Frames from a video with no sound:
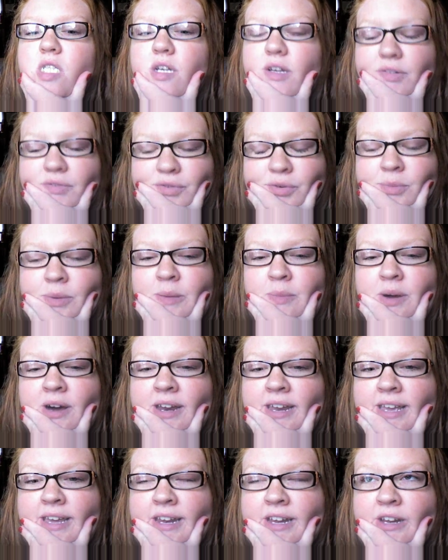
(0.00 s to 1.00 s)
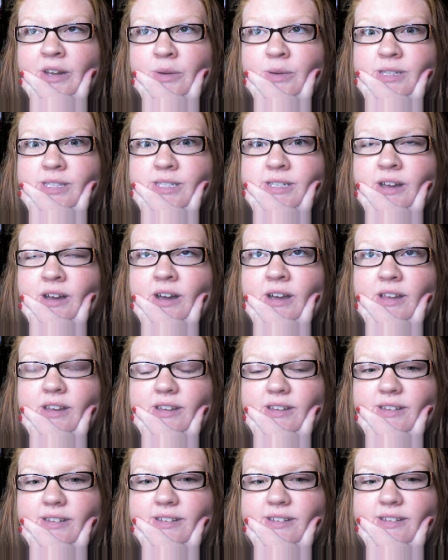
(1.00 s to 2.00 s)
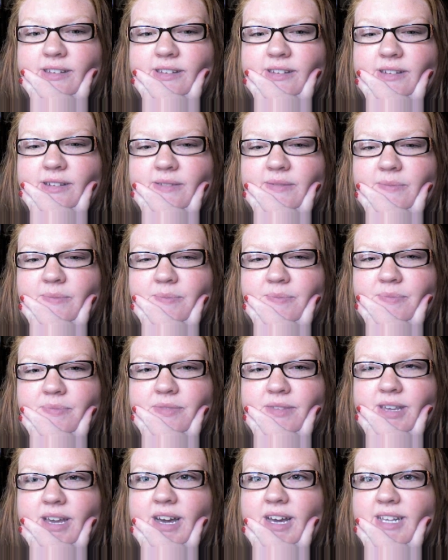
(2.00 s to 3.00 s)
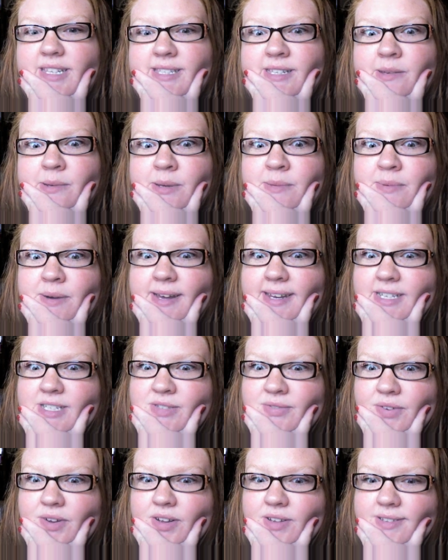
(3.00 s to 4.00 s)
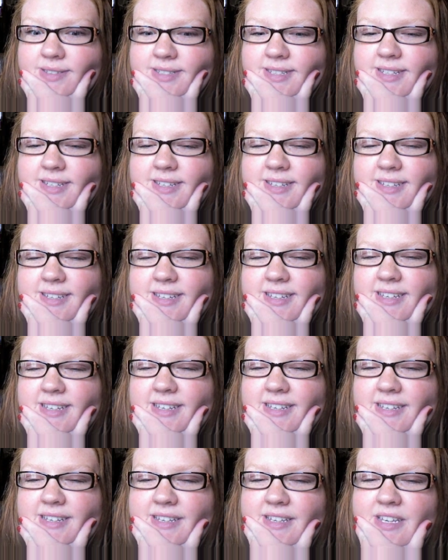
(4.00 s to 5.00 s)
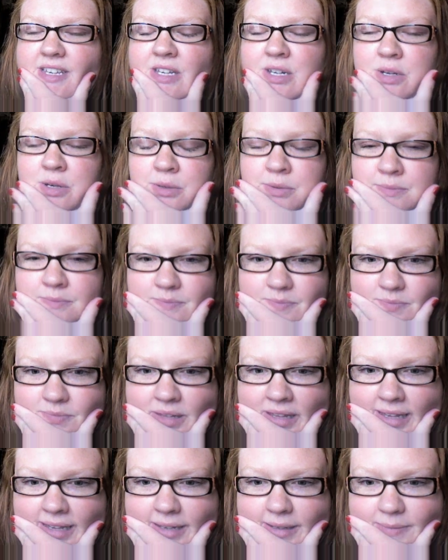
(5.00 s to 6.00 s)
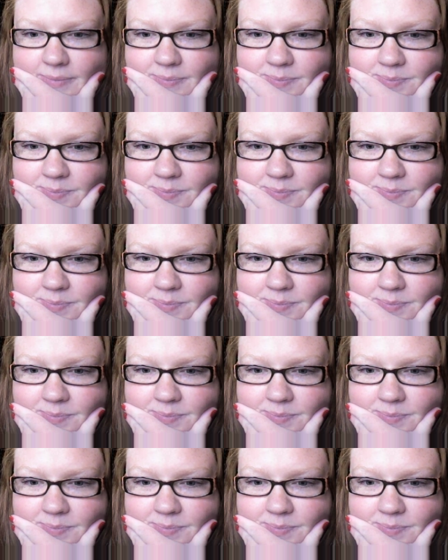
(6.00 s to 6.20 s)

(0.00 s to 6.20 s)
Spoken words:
and for my body. And I know it's not my body's fault, you know, like,